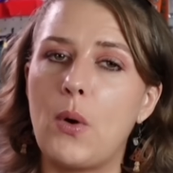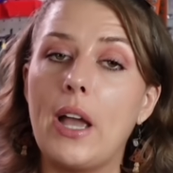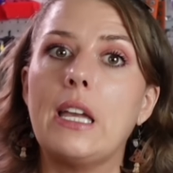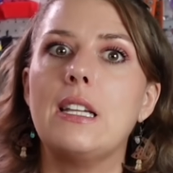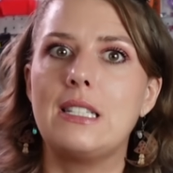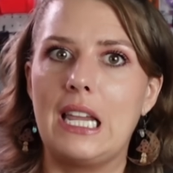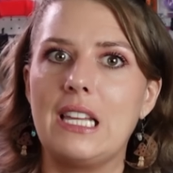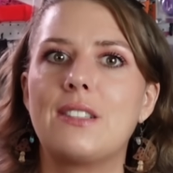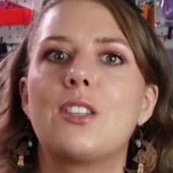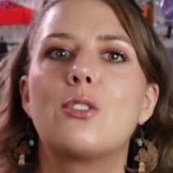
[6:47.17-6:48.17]
why it
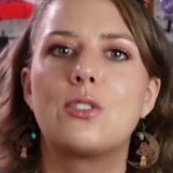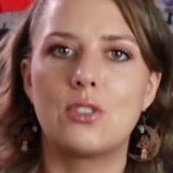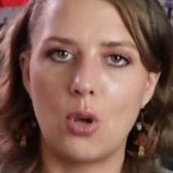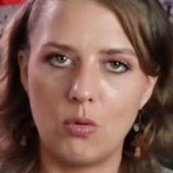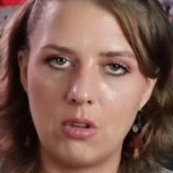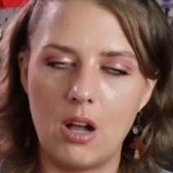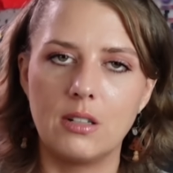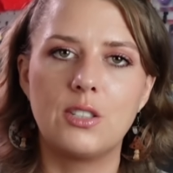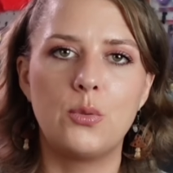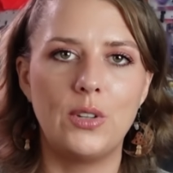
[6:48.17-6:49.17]
takes so
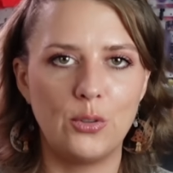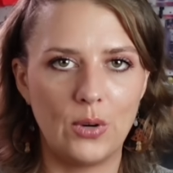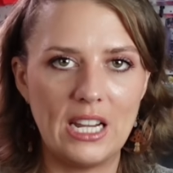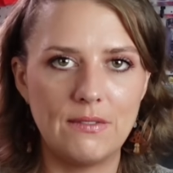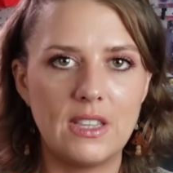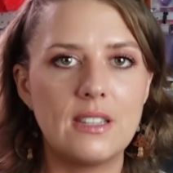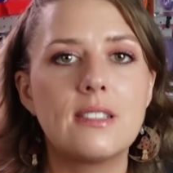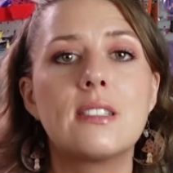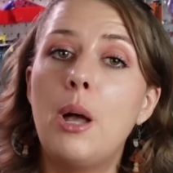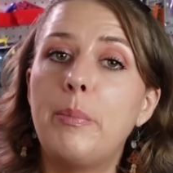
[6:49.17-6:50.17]
long to engrave
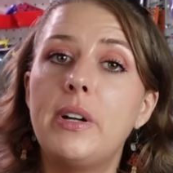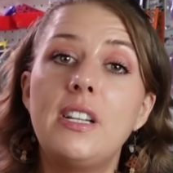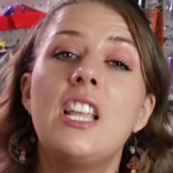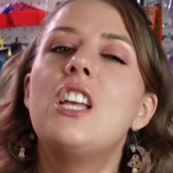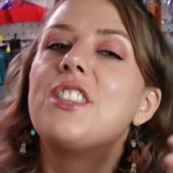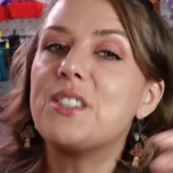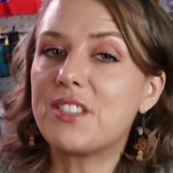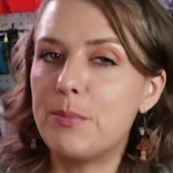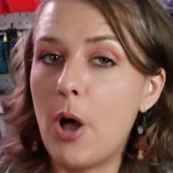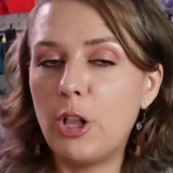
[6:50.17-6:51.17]
this. But the
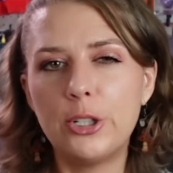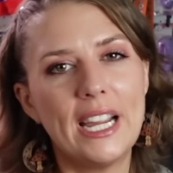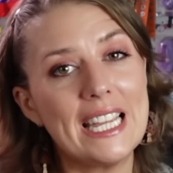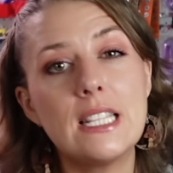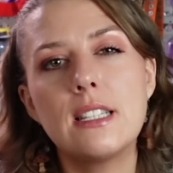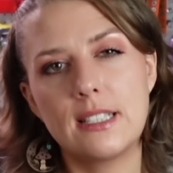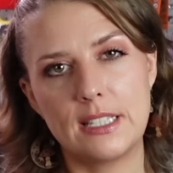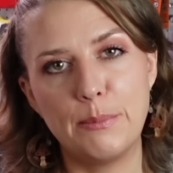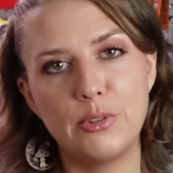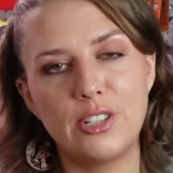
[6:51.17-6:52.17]
smaller and
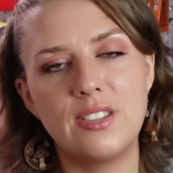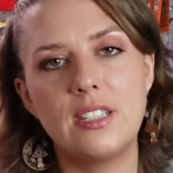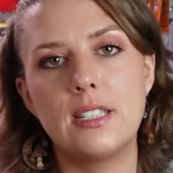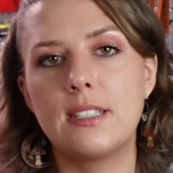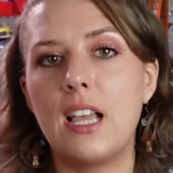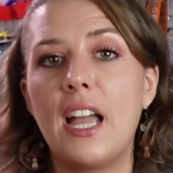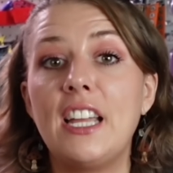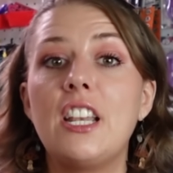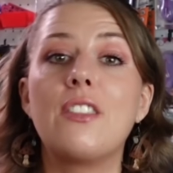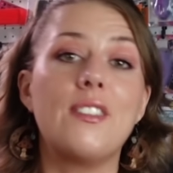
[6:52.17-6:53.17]
simpler the
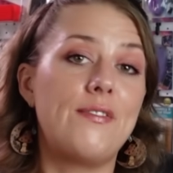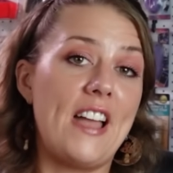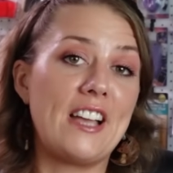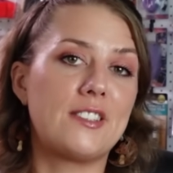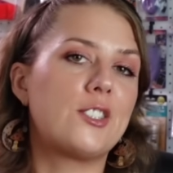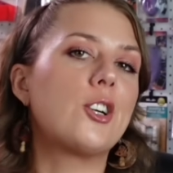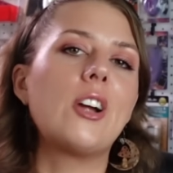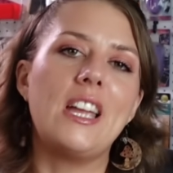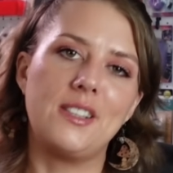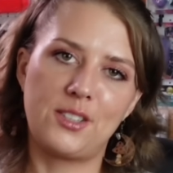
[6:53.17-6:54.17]
design, the faster
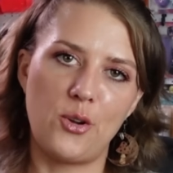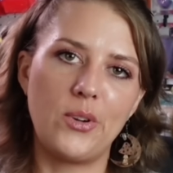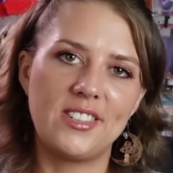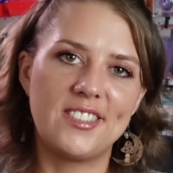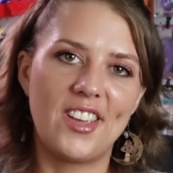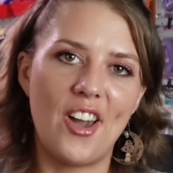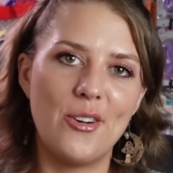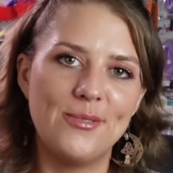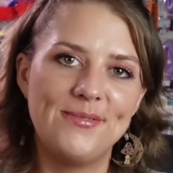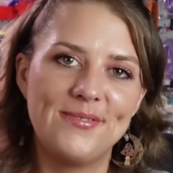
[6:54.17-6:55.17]
it's going to go.